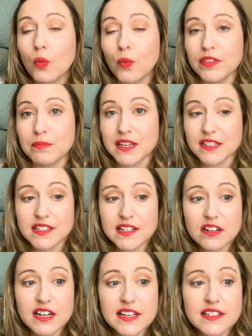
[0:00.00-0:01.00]
With Me
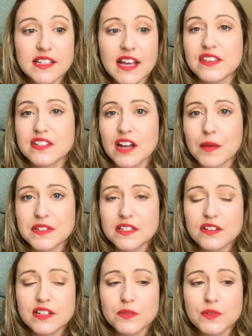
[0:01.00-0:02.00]
series, and the synopsis
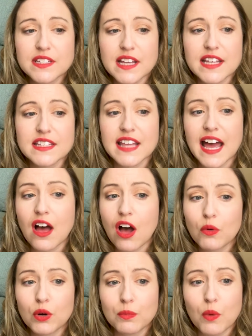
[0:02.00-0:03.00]
on this one says, "That
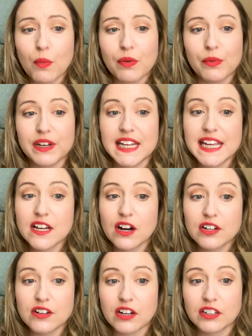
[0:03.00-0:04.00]
awkward moment when the
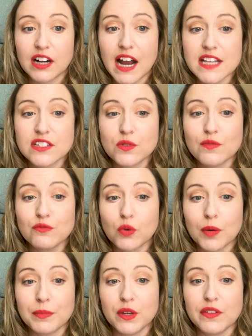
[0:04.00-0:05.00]
ER doctor has to
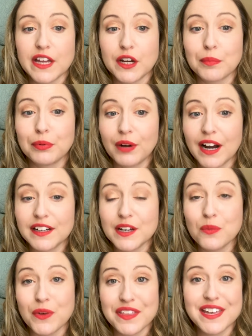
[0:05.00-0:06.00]
inform you that you're
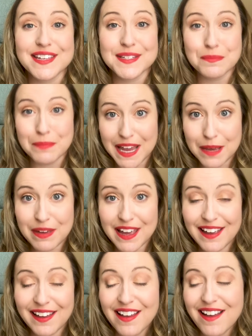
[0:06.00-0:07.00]
pregnant with his
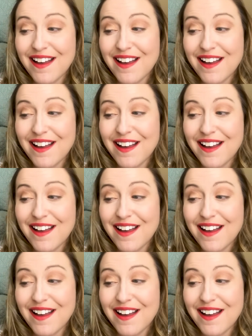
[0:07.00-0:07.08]
baby."